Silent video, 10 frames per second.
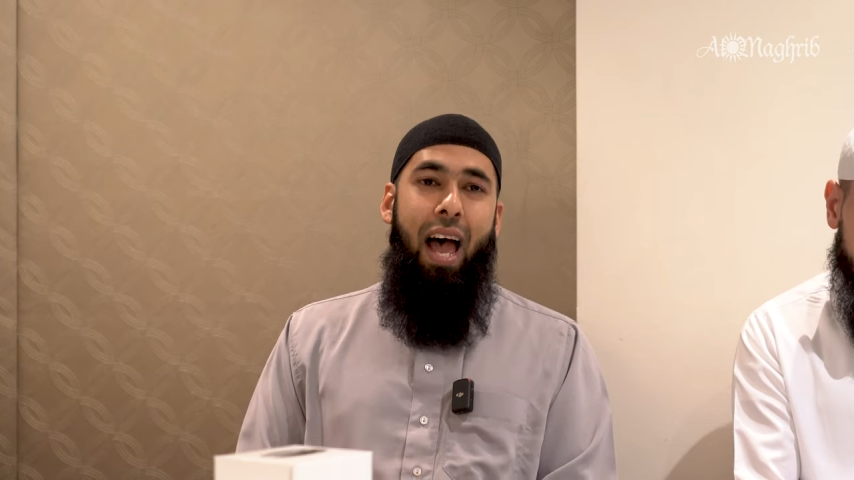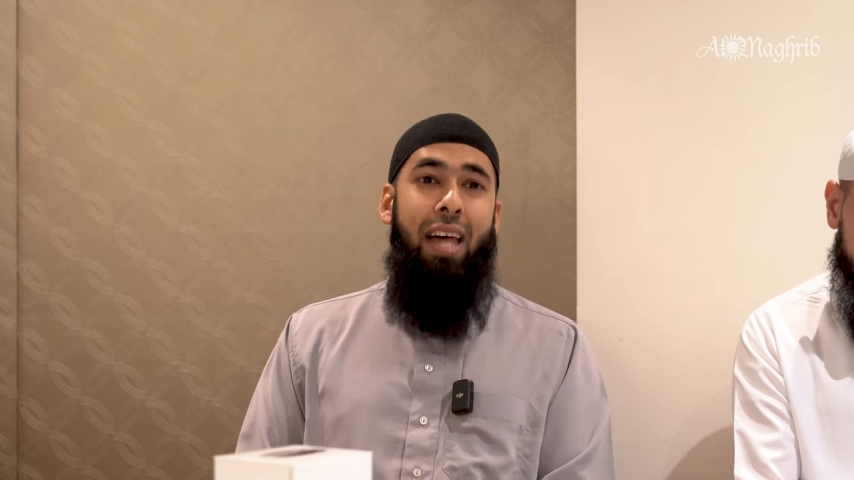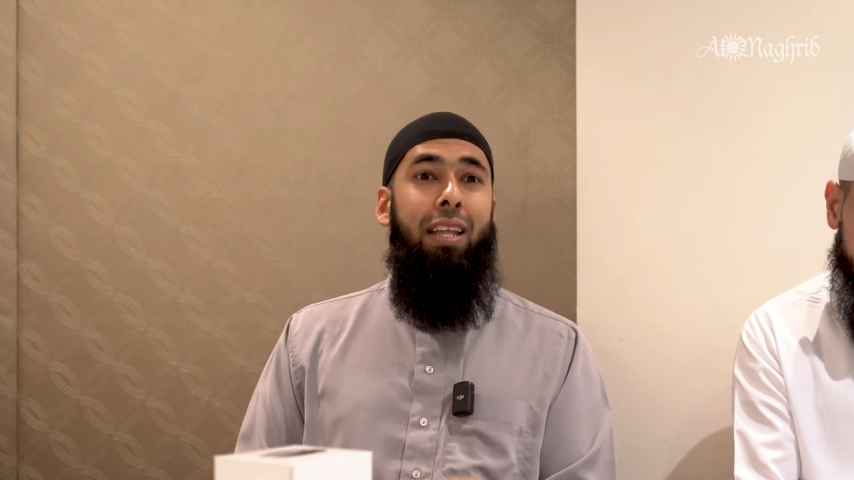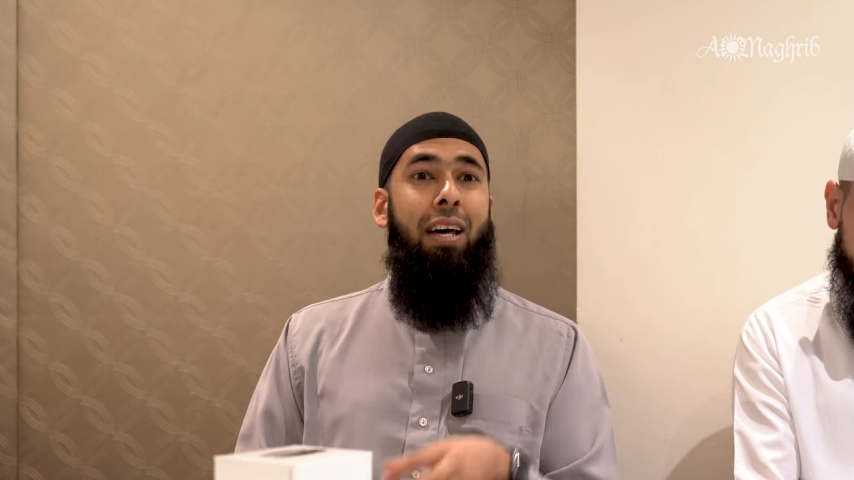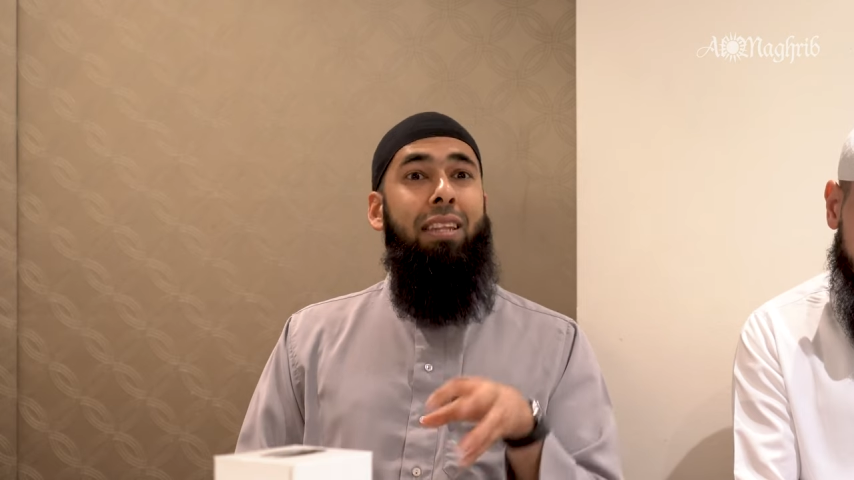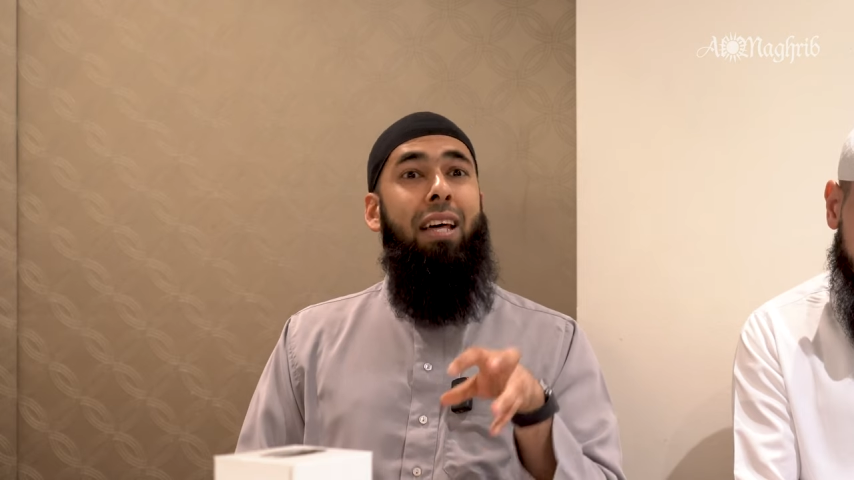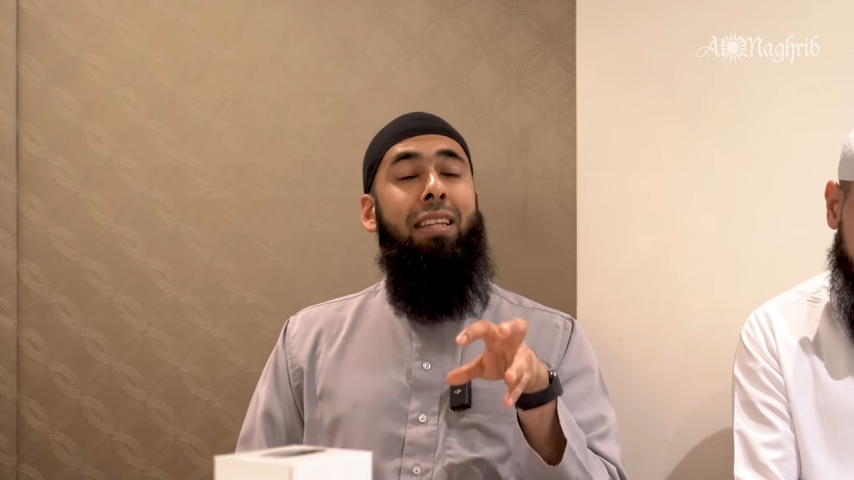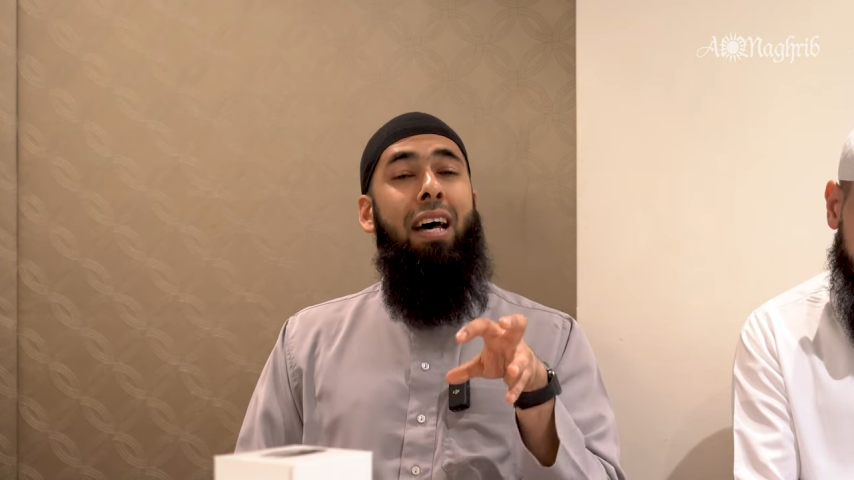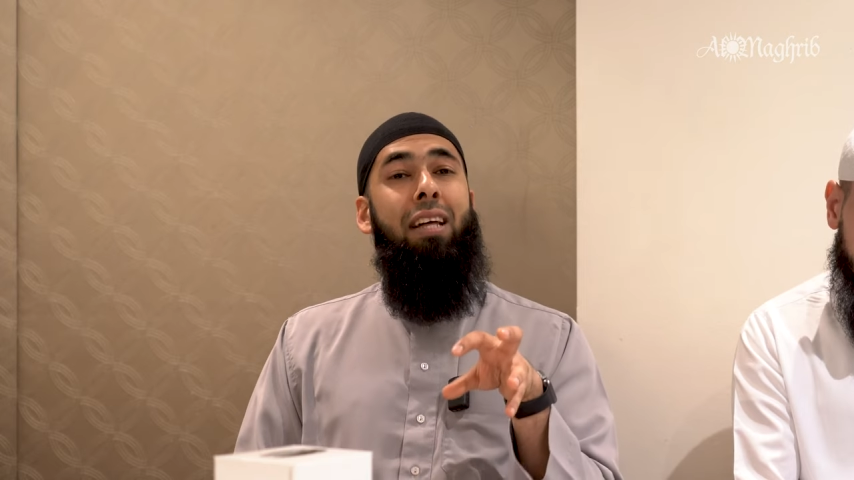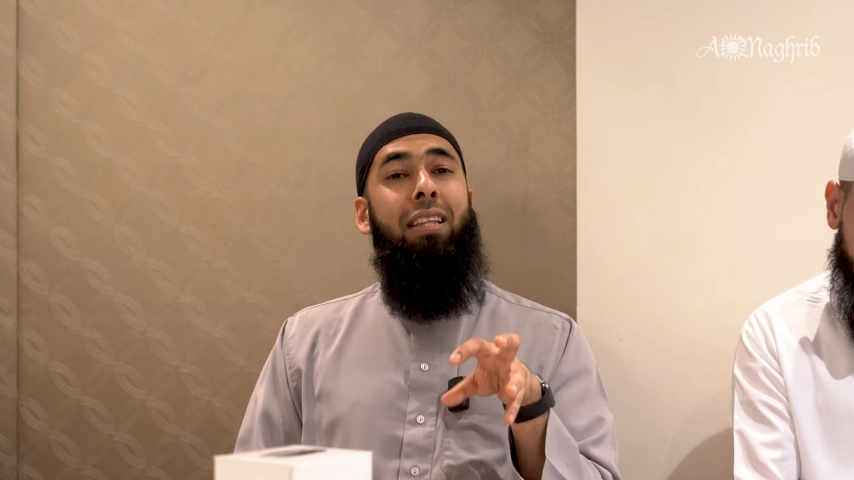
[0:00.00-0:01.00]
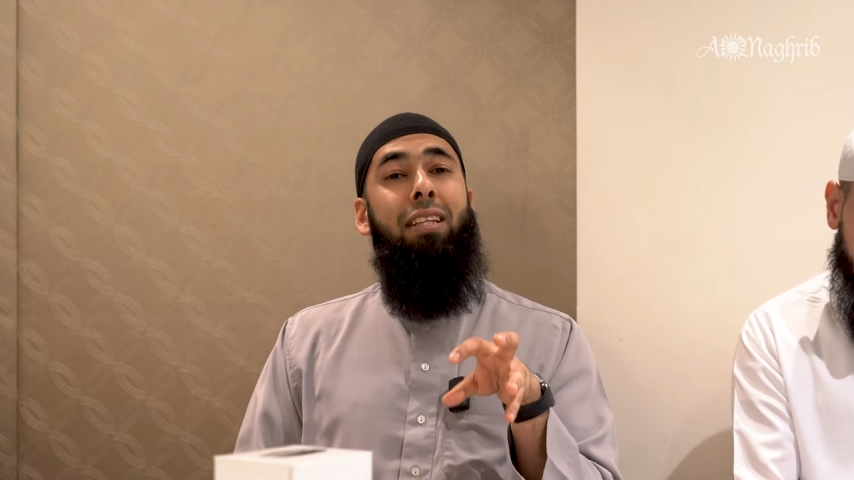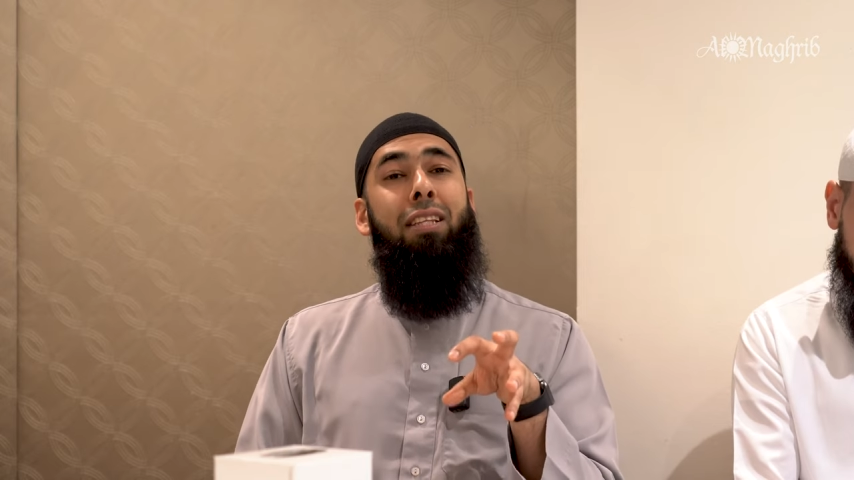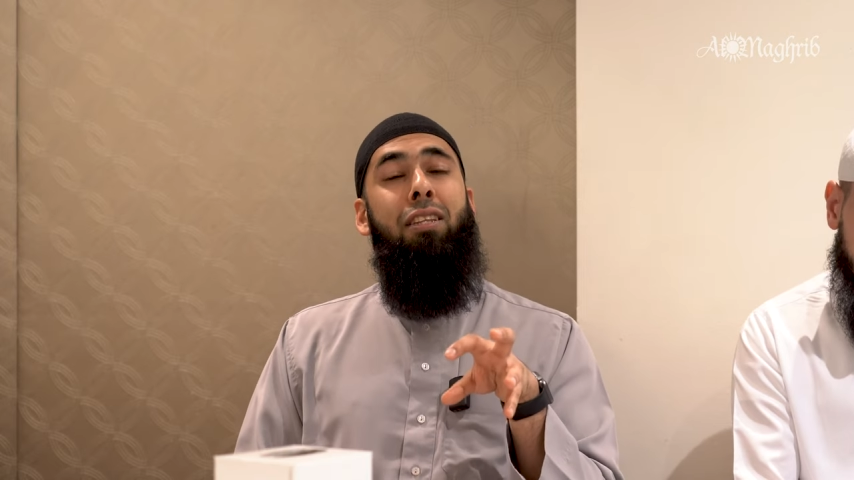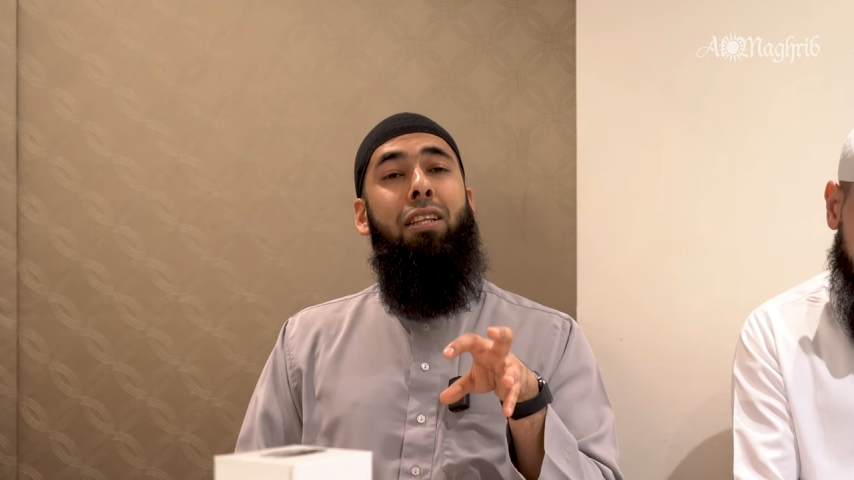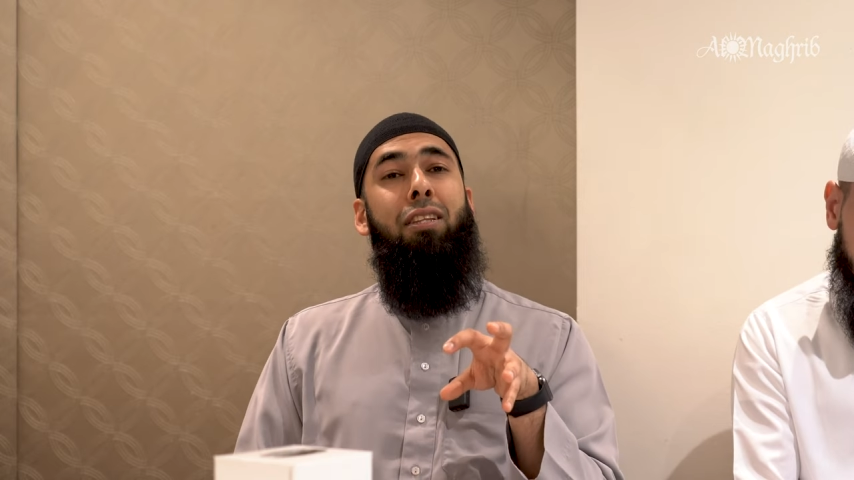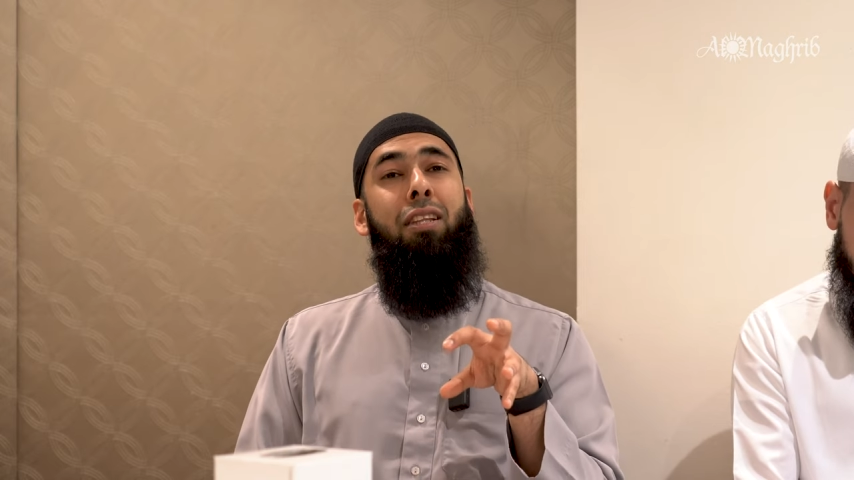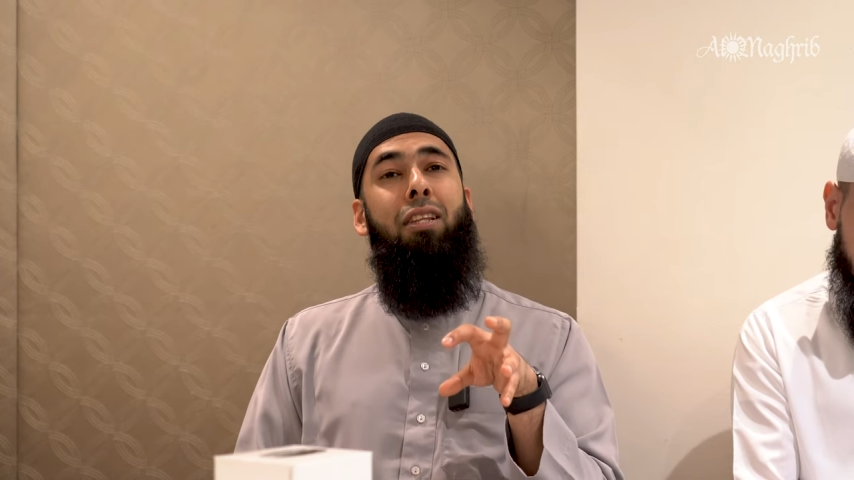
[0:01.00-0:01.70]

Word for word: And the, the, the, the, the,